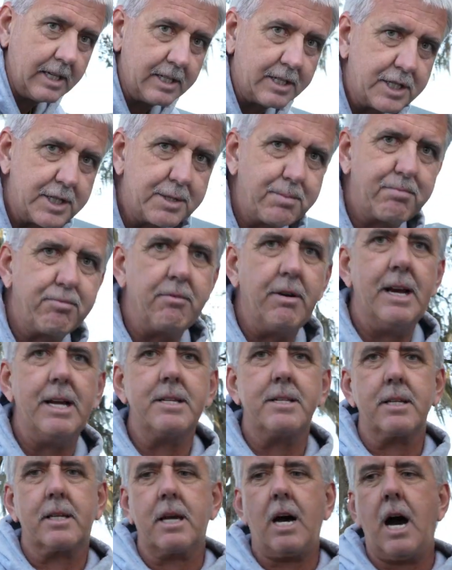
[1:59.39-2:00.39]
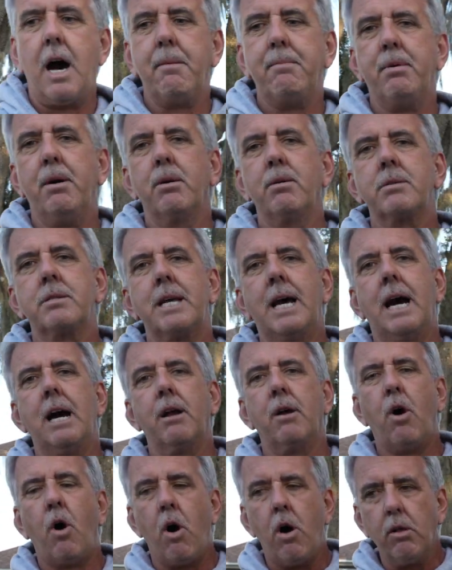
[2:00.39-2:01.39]
It spreads the compost
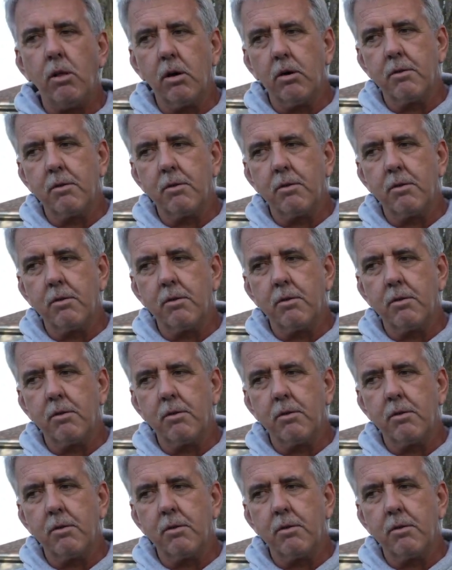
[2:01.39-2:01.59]
out all